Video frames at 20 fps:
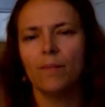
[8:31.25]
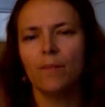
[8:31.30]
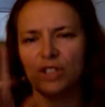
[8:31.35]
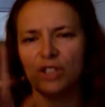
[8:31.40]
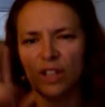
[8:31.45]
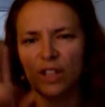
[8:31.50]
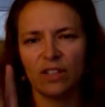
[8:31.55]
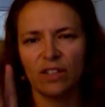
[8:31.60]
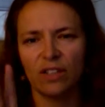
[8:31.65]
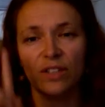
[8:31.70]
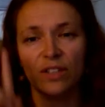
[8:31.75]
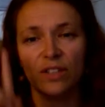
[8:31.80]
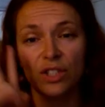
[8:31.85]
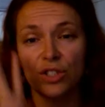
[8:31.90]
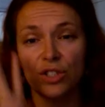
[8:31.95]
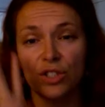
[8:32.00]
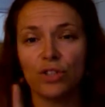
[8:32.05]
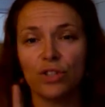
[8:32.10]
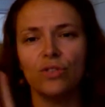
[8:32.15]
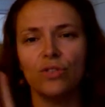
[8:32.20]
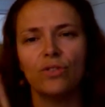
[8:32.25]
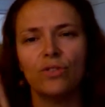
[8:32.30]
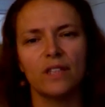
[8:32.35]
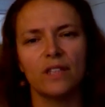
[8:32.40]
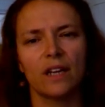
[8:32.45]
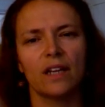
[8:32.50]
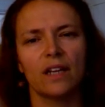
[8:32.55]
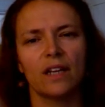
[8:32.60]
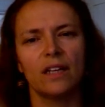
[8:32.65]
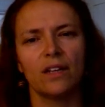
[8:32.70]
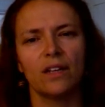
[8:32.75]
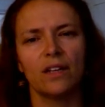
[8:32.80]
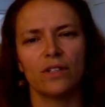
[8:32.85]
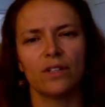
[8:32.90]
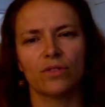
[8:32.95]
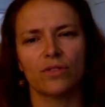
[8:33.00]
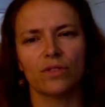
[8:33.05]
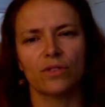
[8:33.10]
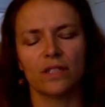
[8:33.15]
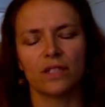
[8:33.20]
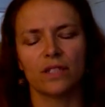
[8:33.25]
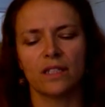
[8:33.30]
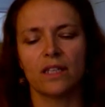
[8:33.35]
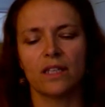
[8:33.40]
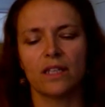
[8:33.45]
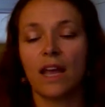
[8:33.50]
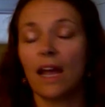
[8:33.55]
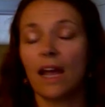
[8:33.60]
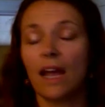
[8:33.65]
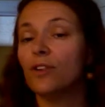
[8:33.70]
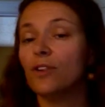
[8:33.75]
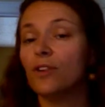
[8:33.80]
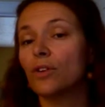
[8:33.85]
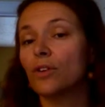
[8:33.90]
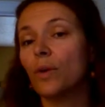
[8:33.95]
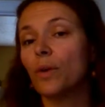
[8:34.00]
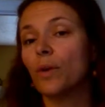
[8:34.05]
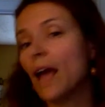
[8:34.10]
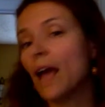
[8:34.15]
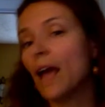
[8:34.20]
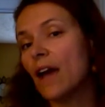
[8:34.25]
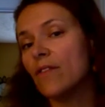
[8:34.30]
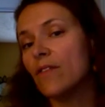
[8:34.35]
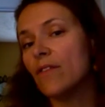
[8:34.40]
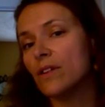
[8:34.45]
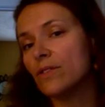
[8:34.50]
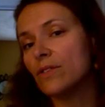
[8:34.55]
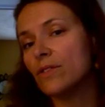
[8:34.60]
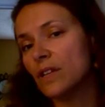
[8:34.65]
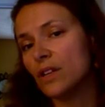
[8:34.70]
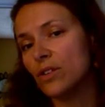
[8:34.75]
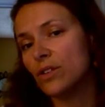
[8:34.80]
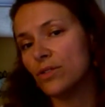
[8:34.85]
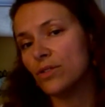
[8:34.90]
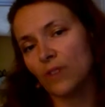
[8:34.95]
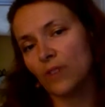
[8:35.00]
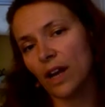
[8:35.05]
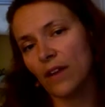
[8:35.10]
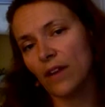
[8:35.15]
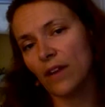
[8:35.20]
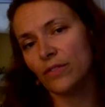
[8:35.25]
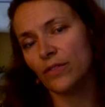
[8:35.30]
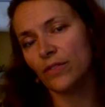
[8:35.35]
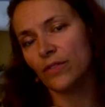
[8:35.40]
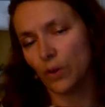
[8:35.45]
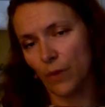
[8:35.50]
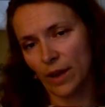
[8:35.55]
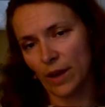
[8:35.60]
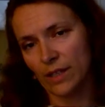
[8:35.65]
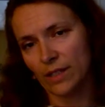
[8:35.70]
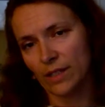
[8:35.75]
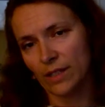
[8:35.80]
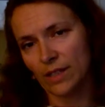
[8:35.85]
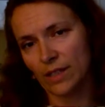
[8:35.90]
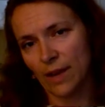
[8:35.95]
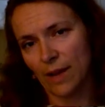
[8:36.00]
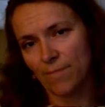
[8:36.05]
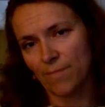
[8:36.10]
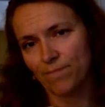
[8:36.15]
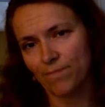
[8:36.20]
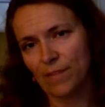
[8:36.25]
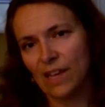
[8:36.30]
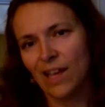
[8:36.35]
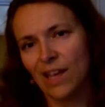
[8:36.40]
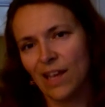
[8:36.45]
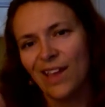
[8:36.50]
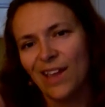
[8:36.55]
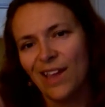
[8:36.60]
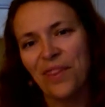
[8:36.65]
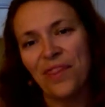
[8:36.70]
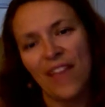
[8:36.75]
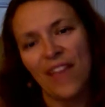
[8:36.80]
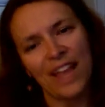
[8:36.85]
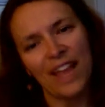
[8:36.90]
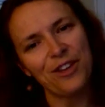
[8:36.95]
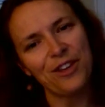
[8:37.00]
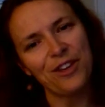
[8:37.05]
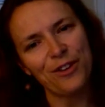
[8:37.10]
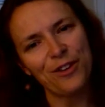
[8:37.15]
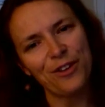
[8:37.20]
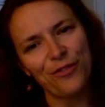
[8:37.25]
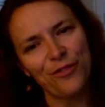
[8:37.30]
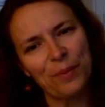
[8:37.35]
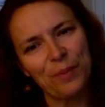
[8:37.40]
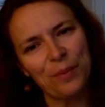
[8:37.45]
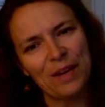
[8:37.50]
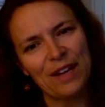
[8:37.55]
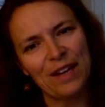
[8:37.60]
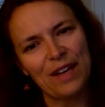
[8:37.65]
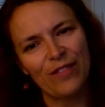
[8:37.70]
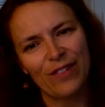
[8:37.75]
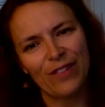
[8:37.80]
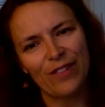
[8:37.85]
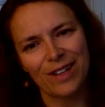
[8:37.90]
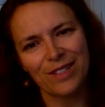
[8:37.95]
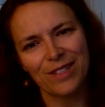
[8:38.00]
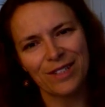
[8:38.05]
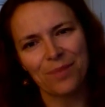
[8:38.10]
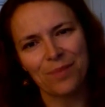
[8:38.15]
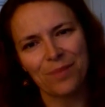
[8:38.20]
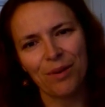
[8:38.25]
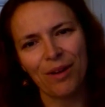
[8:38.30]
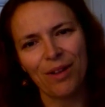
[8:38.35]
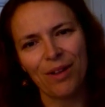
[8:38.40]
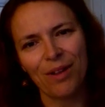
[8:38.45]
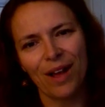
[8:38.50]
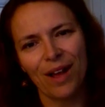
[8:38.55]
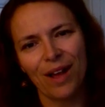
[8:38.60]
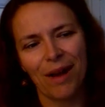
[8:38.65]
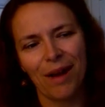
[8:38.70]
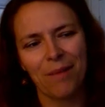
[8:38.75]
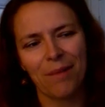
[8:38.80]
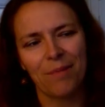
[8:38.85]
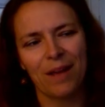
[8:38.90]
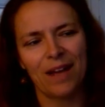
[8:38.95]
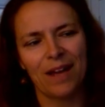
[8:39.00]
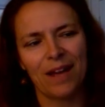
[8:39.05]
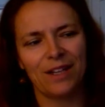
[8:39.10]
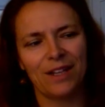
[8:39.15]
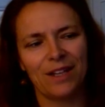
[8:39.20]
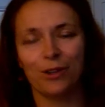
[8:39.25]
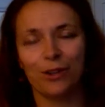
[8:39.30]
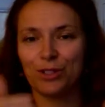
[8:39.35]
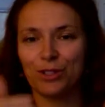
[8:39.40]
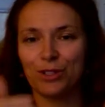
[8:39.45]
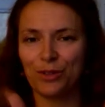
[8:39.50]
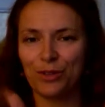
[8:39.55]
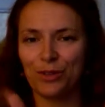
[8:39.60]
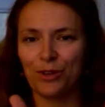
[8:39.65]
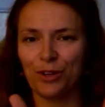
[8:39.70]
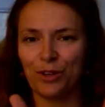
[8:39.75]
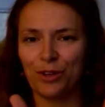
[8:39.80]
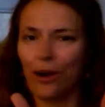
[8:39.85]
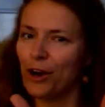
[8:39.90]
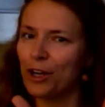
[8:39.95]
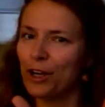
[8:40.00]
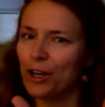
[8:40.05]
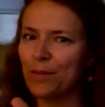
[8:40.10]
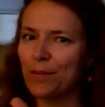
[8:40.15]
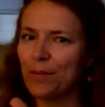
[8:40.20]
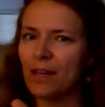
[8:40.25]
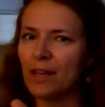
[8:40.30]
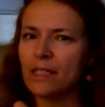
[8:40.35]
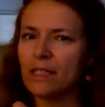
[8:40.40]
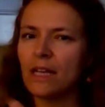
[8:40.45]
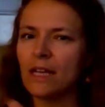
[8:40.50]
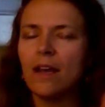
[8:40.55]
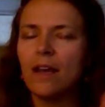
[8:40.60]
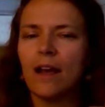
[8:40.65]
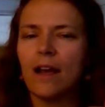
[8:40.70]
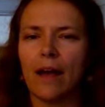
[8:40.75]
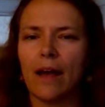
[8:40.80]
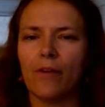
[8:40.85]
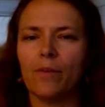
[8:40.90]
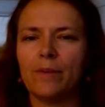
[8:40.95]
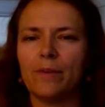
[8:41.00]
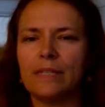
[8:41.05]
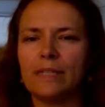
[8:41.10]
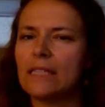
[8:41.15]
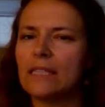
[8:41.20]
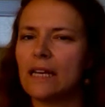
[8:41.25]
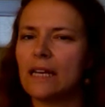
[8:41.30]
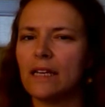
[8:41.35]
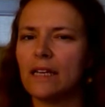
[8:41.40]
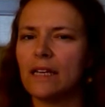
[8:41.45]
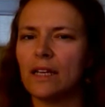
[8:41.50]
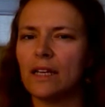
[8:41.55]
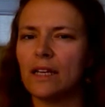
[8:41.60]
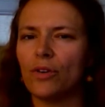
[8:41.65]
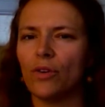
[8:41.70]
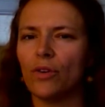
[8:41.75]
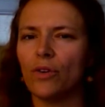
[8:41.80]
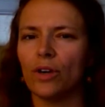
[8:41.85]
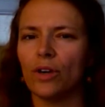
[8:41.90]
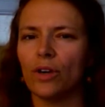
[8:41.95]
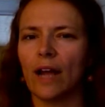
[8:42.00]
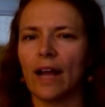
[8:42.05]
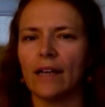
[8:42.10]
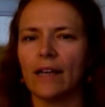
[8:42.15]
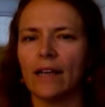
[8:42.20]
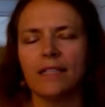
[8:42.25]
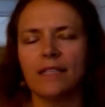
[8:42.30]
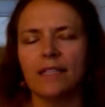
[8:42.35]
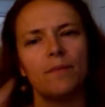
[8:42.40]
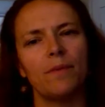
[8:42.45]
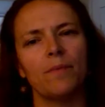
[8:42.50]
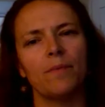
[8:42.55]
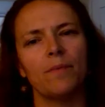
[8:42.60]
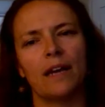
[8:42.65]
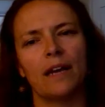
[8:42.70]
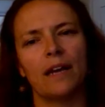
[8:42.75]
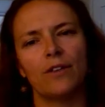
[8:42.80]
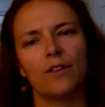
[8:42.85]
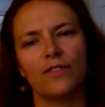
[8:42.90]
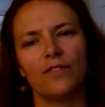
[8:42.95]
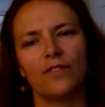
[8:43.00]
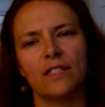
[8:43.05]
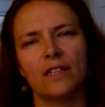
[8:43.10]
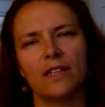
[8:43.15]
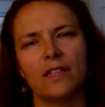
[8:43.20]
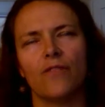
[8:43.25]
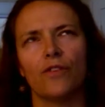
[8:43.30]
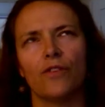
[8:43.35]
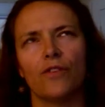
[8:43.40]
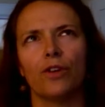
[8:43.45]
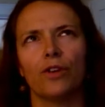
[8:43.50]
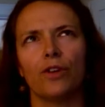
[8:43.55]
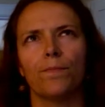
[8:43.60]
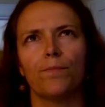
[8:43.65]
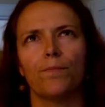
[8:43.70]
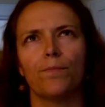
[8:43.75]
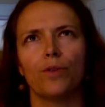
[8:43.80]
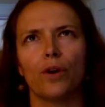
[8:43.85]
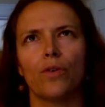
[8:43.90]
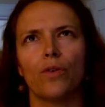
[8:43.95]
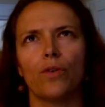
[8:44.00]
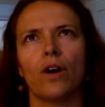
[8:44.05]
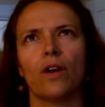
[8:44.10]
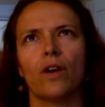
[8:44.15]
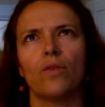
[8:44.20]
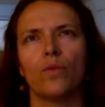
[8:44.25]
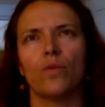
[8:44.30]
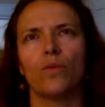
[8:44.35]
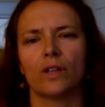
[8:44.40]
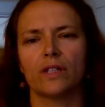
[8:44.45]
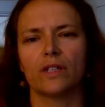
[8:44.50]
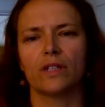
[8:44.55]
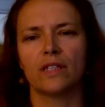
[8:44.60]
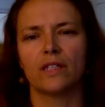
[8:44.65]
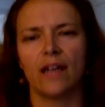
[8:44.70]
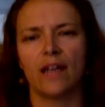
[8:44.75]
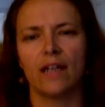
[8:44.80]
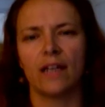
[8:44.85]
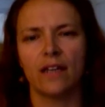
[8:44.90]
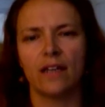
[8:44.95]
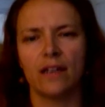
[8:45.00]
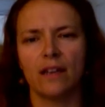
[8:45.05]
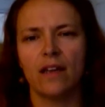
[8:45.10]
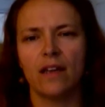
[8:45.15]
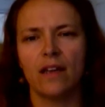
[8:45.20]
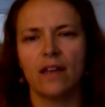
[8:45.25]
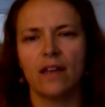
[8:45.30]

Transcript: But you have to have at least 2 secondary sources, and you're going to want to have those in your draft for Wednesday. Thank you for being flexible, and here's to good argument. I will be sending your annotated bibliography stuff or your pro-con works cited